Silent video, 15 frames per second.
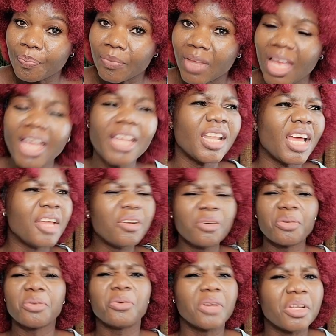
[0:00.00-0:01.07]
And I don't
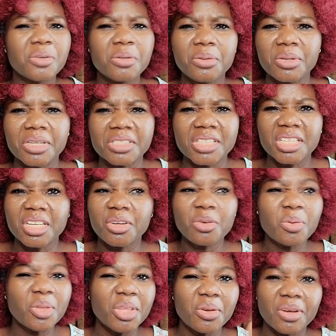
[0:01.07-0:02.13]
know, you can do your research. I don't know
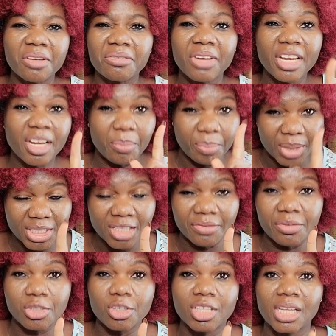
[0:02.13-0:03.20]
whether you can find a better
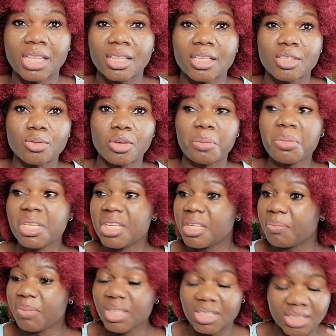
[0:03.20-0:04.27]
video than this one.
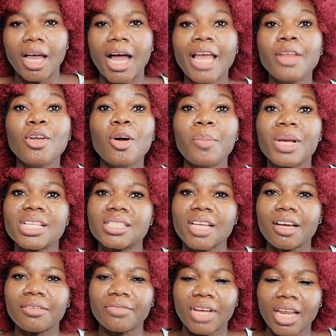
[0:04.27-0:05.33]
Me, I know
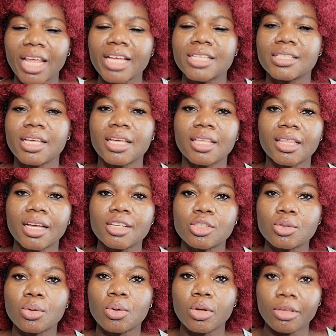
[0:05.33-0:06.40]
myself, I like saying that.
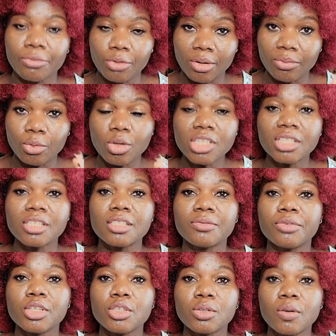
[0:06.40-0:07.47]
So if you have watched this
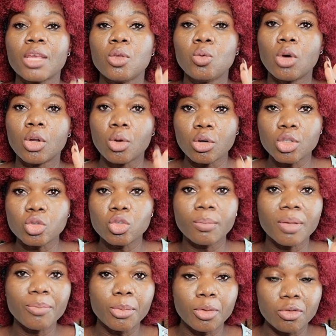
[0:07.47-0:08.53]
video, you are not sure,
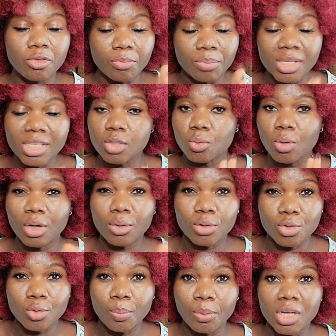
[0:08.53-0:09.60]
maybe you've missed one or
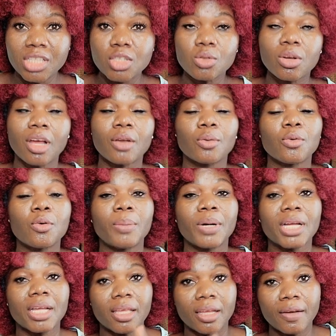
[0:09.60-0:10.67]
two points, you can go back
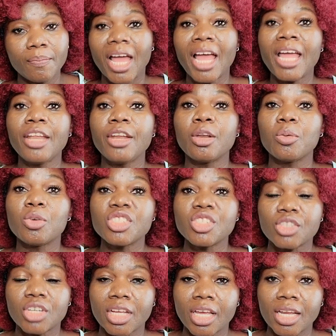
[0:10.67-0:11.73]
again and rewatch it
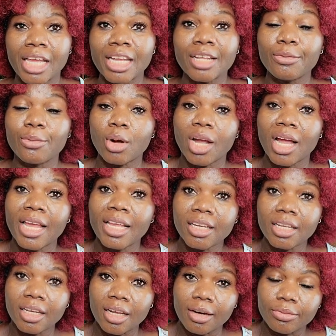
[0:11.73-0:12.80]
again. And if you're kind
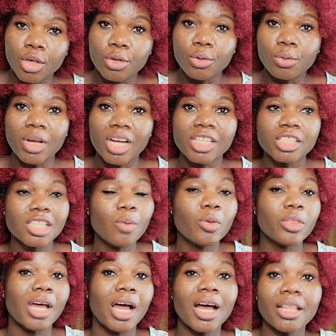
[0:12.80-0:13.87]
enough, you can share with
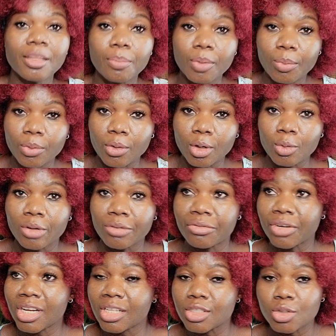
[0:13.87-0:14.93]
other people, your
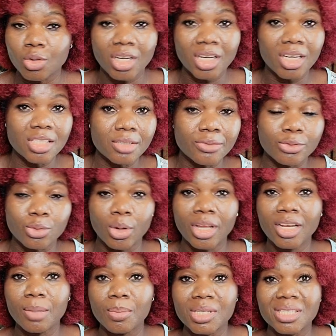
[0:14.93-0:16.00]
friends, your relatives, your
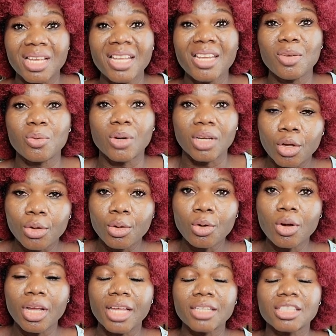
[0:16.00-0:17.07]
enemies, anyone. You
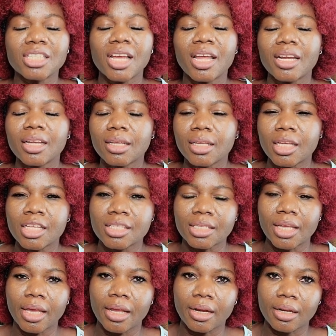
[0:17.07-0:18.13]
know, sharing is
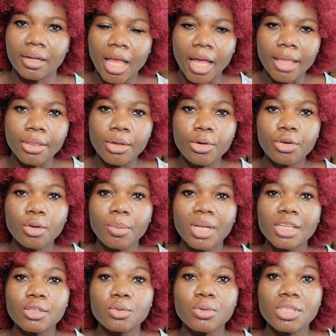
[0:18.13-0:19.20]
caring, and though you
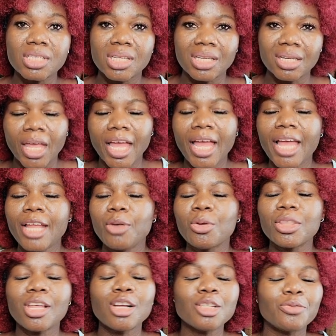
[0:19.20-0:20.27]
normally do it here. And
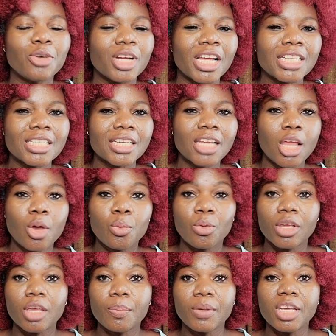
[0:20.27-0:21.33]
without forgetting, we're
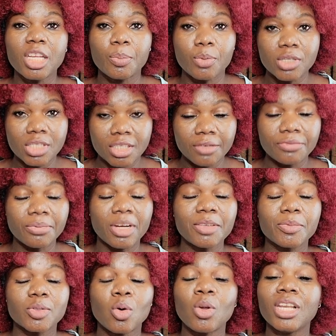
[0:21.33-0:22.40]
keeping it positive
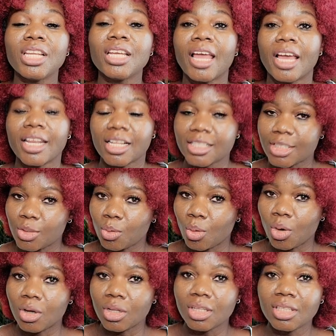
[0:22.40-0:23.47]
vibes only, and I'll see you
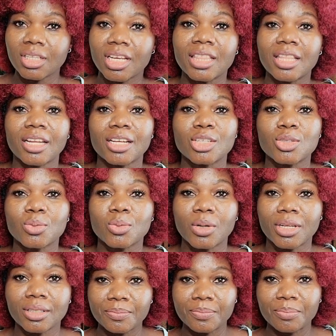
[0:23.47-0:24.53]
all in the next one.
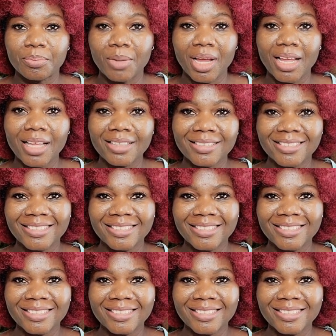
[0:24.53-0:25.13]
Bye.